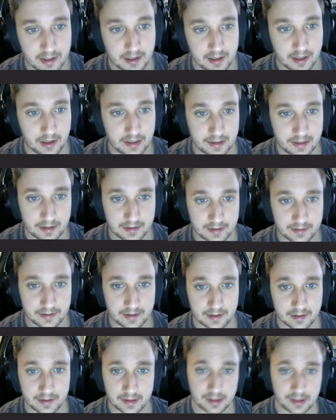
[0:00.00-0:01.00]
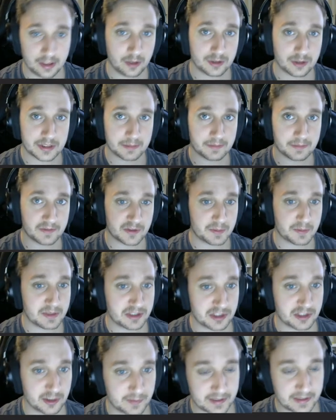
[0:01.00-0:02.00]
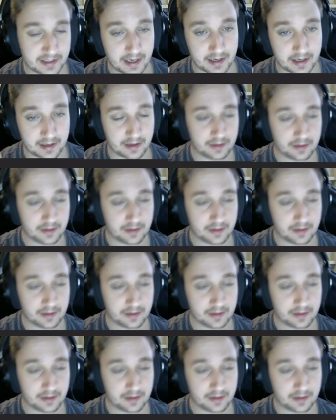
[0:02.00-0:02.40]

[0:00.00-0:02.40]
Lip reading: And, some of us may still be kind of